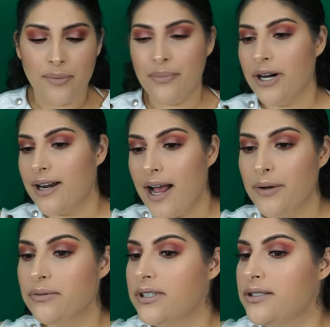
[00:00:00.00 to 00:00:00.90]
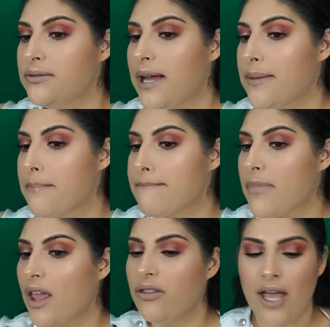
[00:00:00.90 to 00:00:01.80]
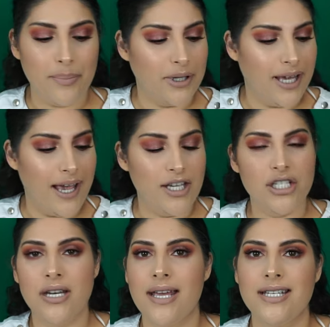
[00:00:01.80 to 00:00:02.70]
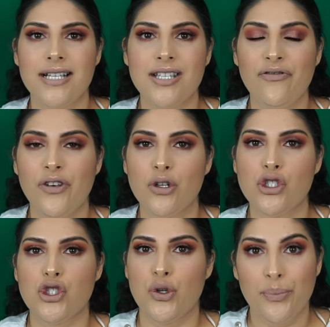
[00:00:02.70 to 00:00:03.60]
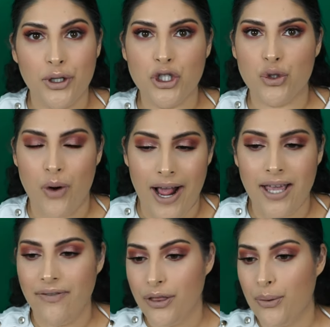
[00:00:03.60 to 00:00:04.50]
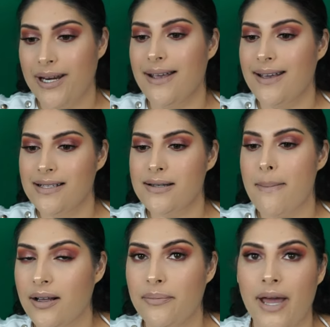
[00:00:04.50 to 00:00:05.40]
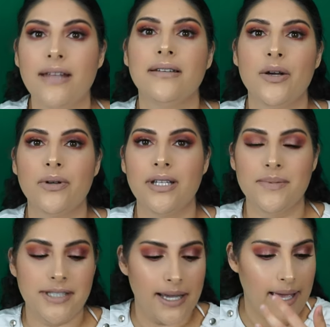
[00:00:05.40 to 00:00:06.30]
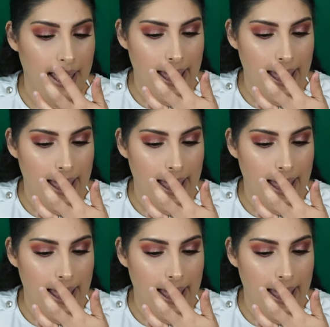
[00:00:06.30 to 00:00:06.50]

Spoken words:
But I really do like the application. It doesn't feel super dry, even though it is a matte liquid lipstick.